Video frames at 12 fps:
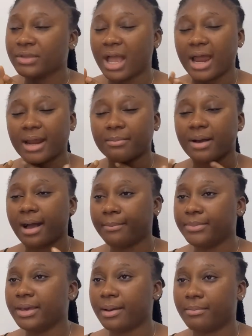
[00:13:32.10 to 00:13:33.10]
and i'm
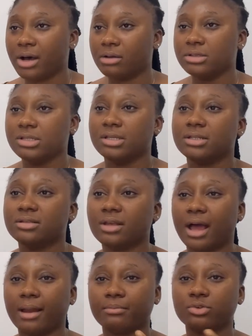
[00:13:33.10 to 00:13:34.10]
happy about it
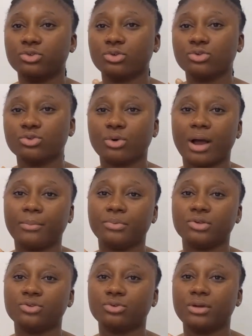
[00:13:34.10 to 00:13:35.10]
i'm so so
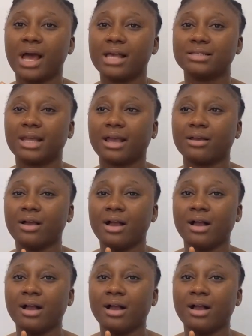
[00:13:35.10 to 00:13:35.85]
happy so that's like